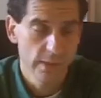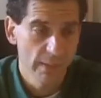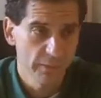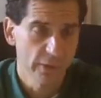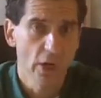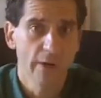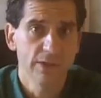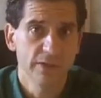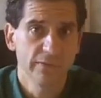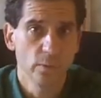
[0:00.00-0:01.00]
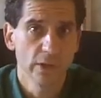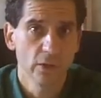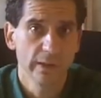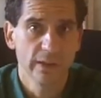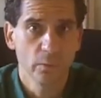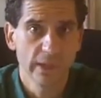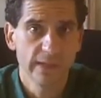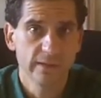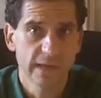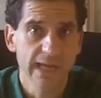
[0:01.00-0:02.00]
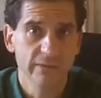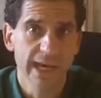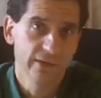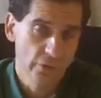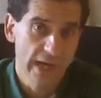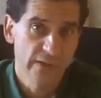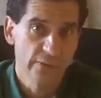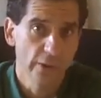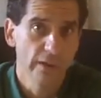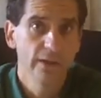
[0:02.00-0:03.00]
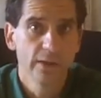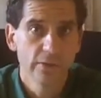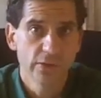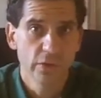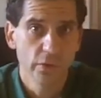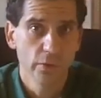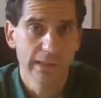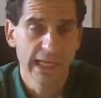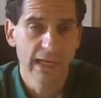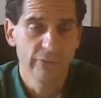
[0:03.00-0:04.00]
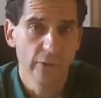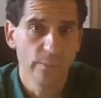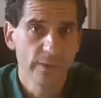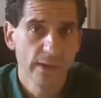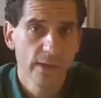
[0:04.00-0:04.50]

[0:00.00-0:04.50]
dump their garbage, if you will, and then we take that, transfer it to a landfill.